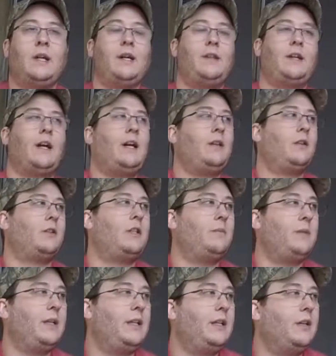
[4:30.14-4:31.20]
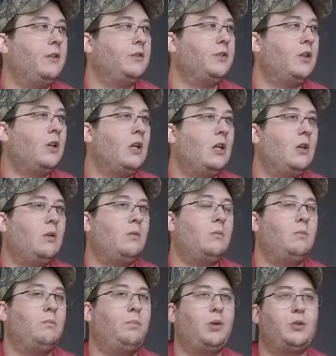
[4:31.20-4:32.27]
And the guy looked at me and he goes,
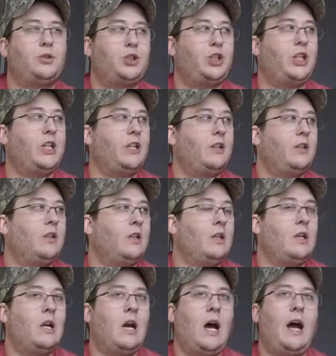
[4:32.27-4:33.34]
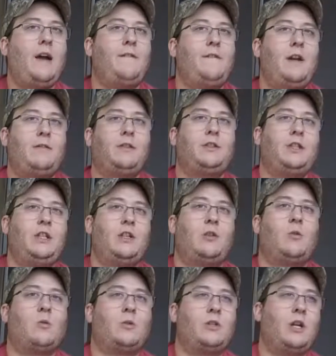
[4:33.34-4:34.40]
bullshit. I've never seen a
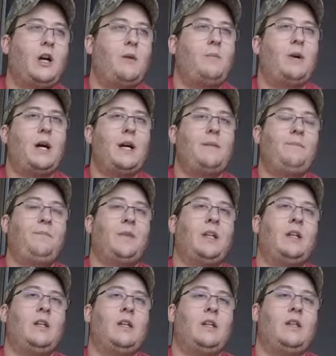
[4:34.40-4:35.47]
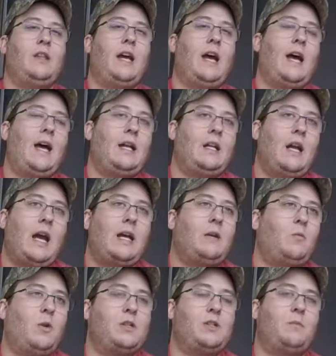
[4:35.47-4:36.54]
corncob pipe that
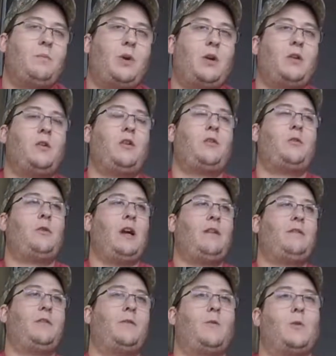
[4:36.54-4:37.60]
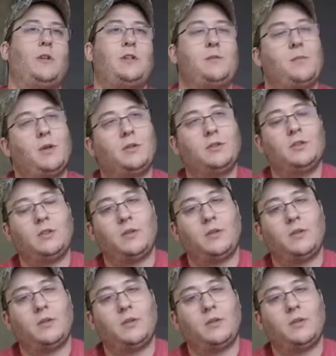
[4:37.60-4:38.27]
wasn't burned through after 40 smokes.